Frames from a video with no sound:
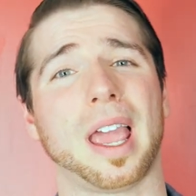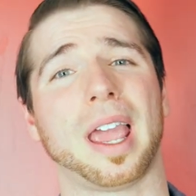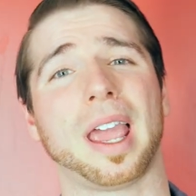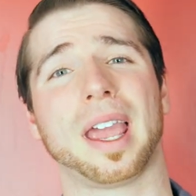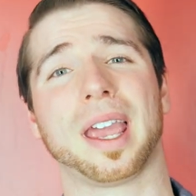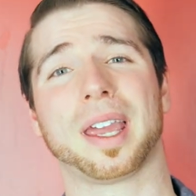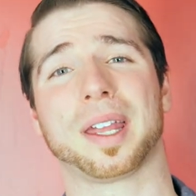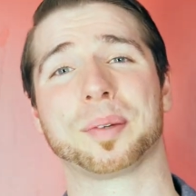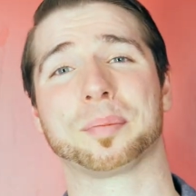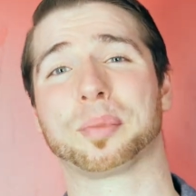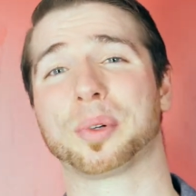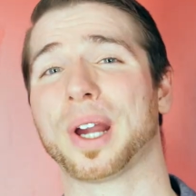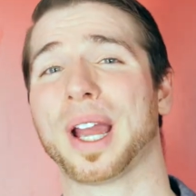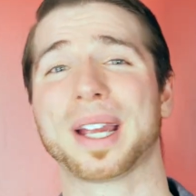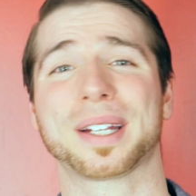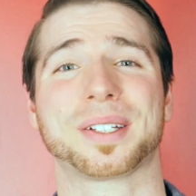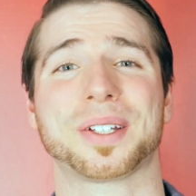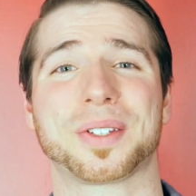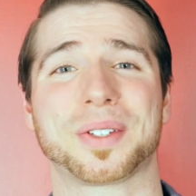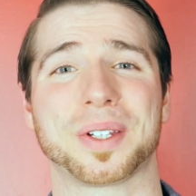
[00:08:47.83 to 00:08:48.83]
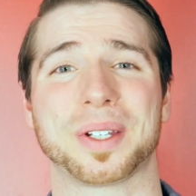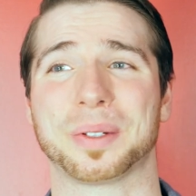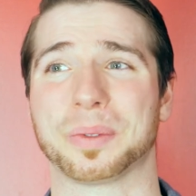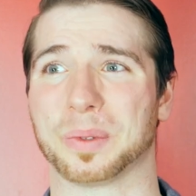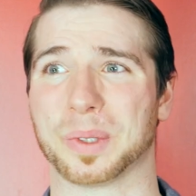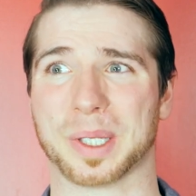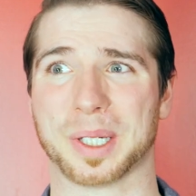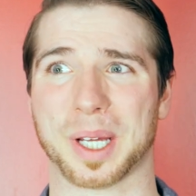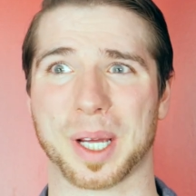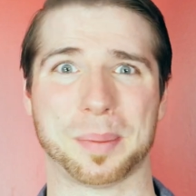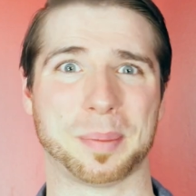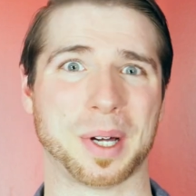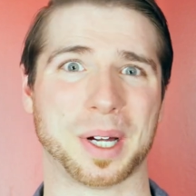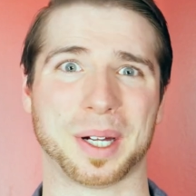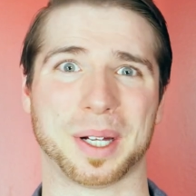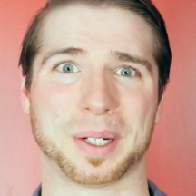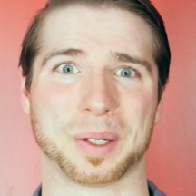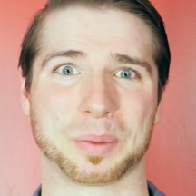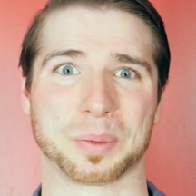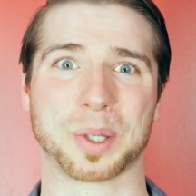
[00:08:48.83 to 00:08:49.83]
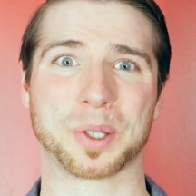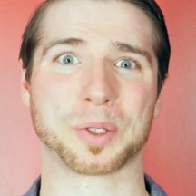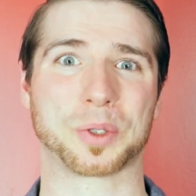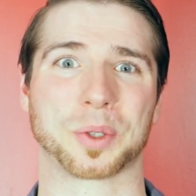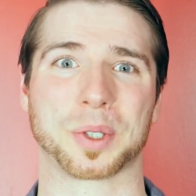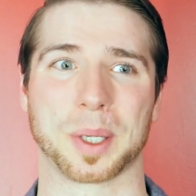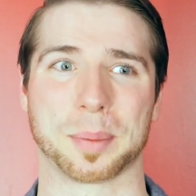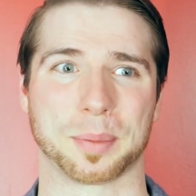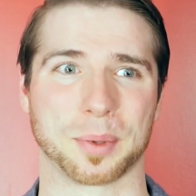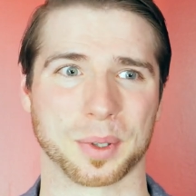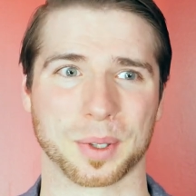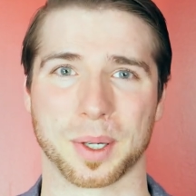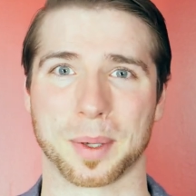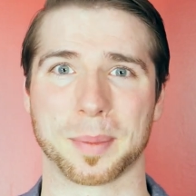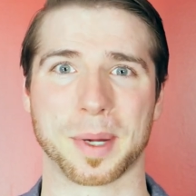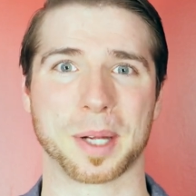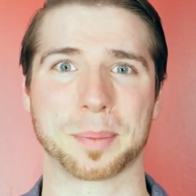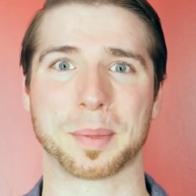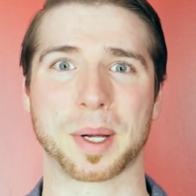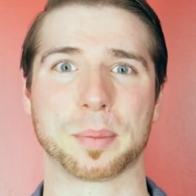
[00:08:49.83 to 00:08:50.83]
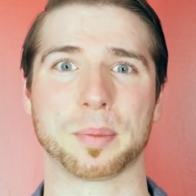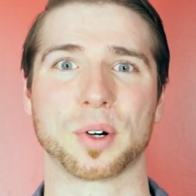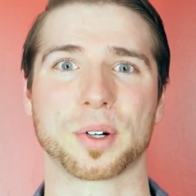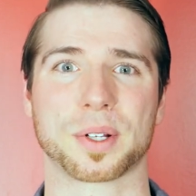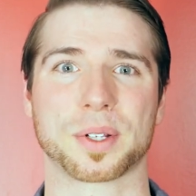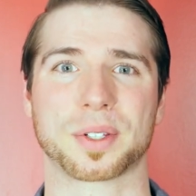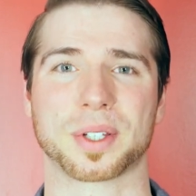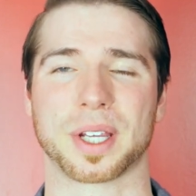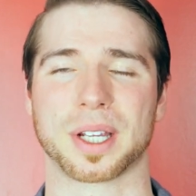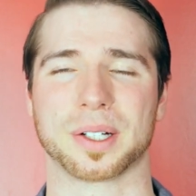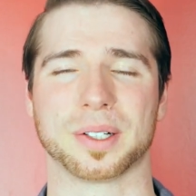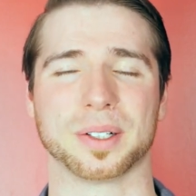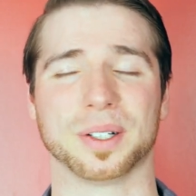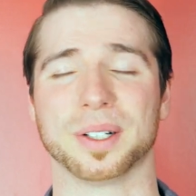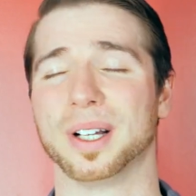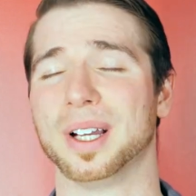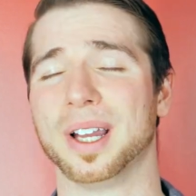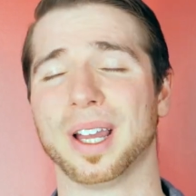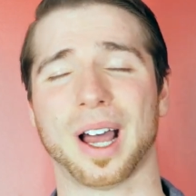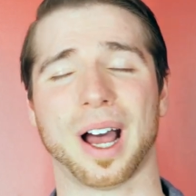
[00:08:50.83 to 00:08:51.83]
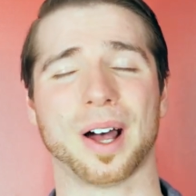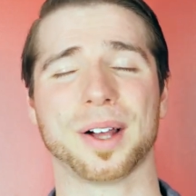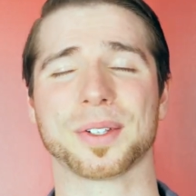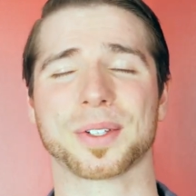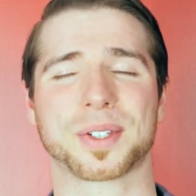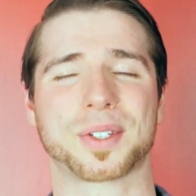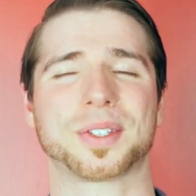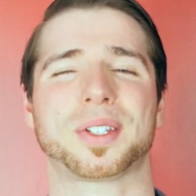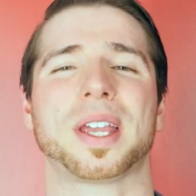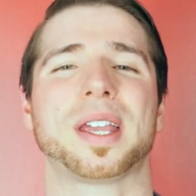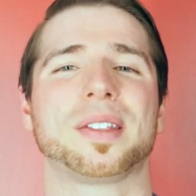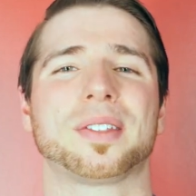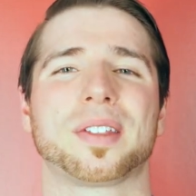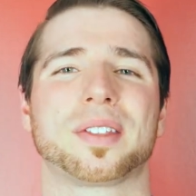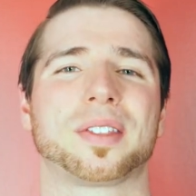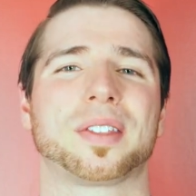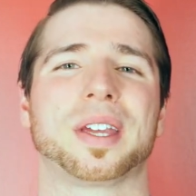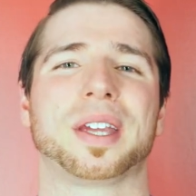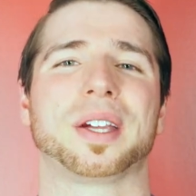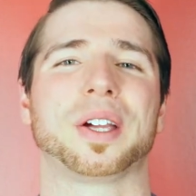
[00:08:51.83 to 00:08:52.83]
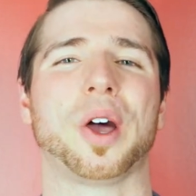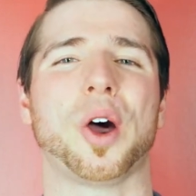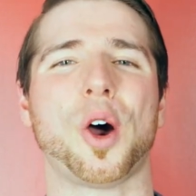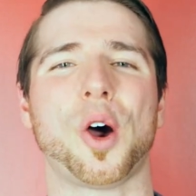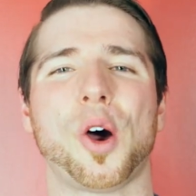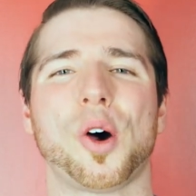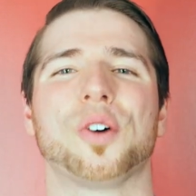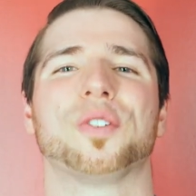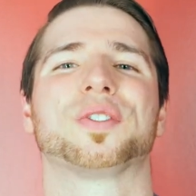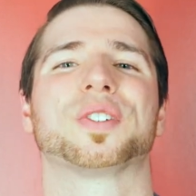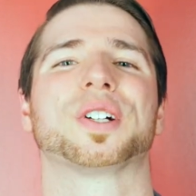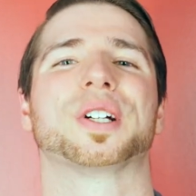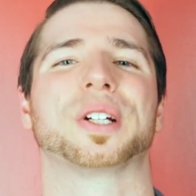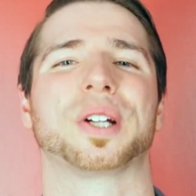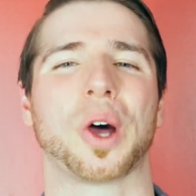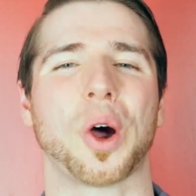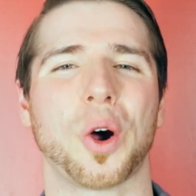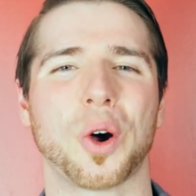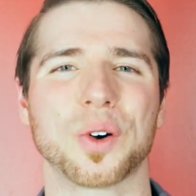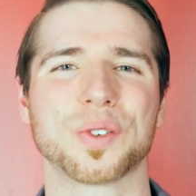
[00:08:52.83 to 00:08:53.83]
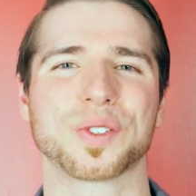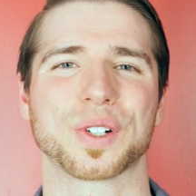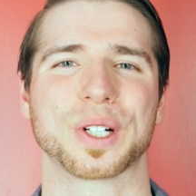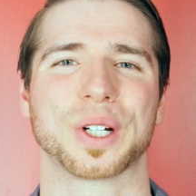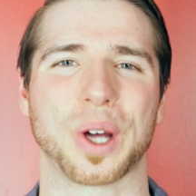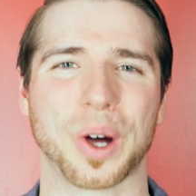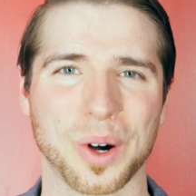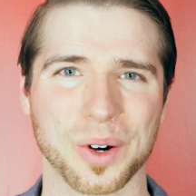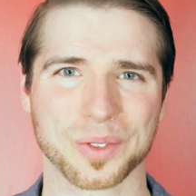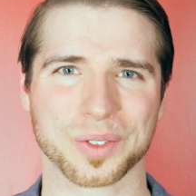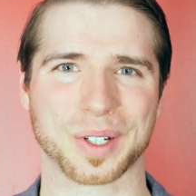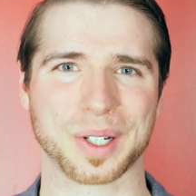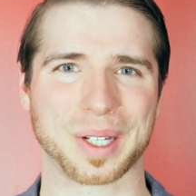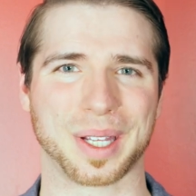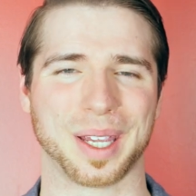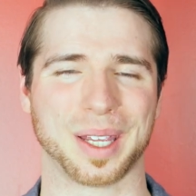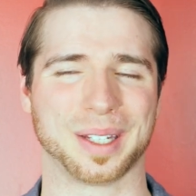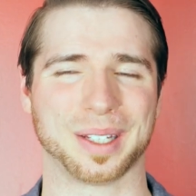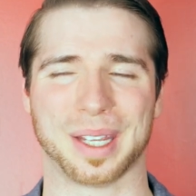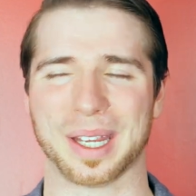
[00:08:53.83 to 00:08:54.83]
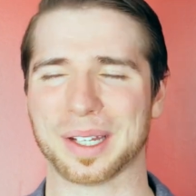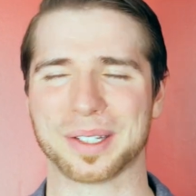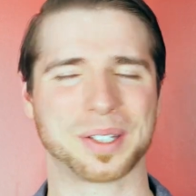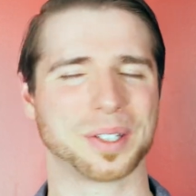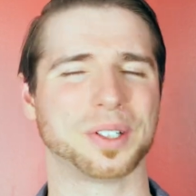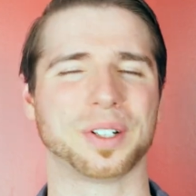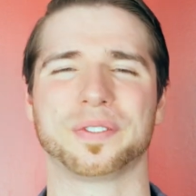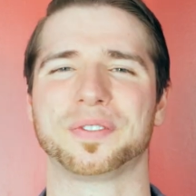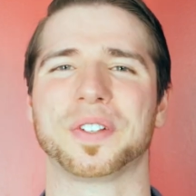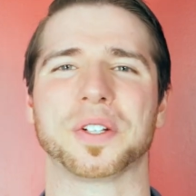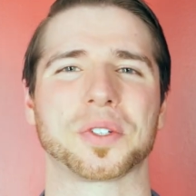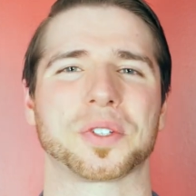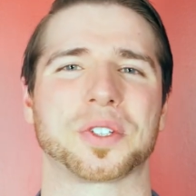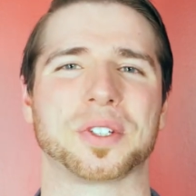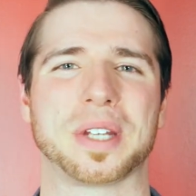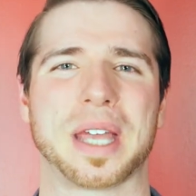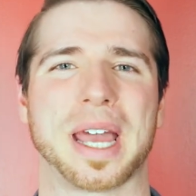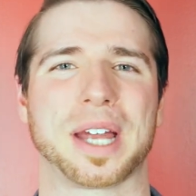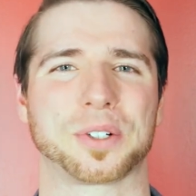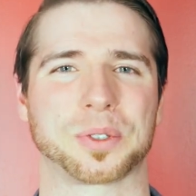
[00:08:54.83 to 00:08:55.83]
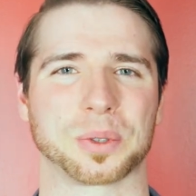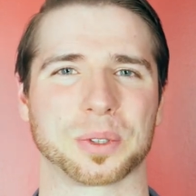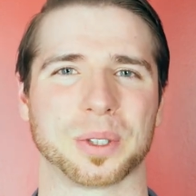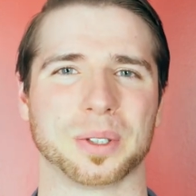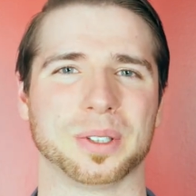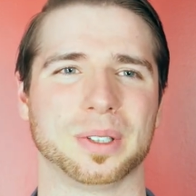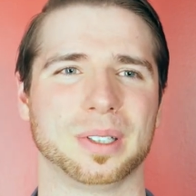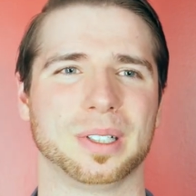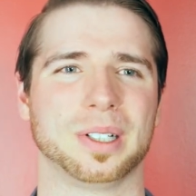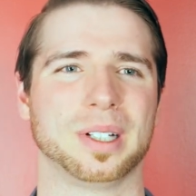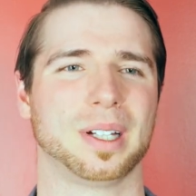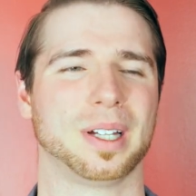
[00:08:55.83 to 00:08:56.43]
and practice it when I'm on a road trip or I'm on my motorcycle. I'll say the thing over and over and over again until it feels natural.